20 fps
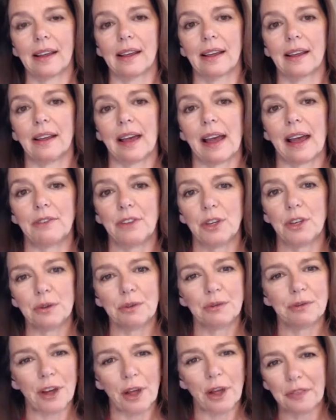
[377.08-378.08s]
Have you
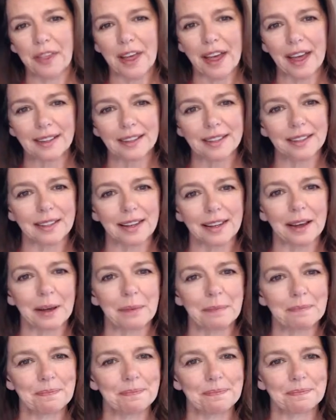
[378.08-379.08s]
felt that
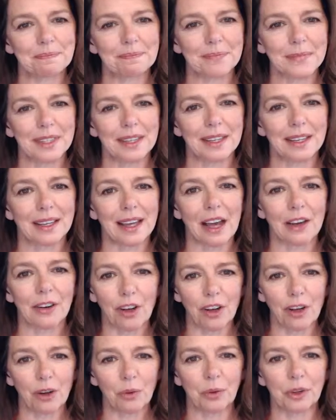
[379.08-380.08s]
at
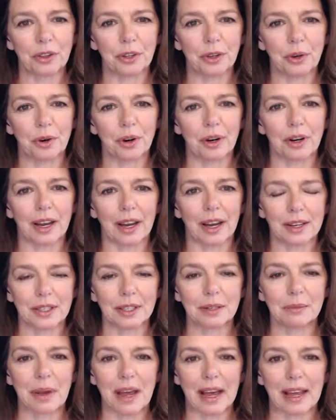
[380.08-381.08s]
all with your
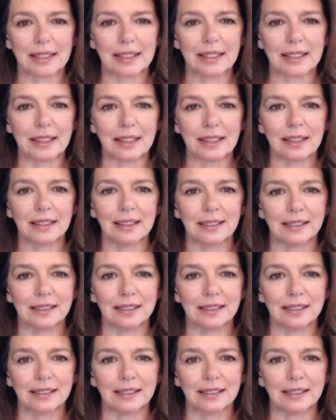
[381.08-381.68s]
cousin passing?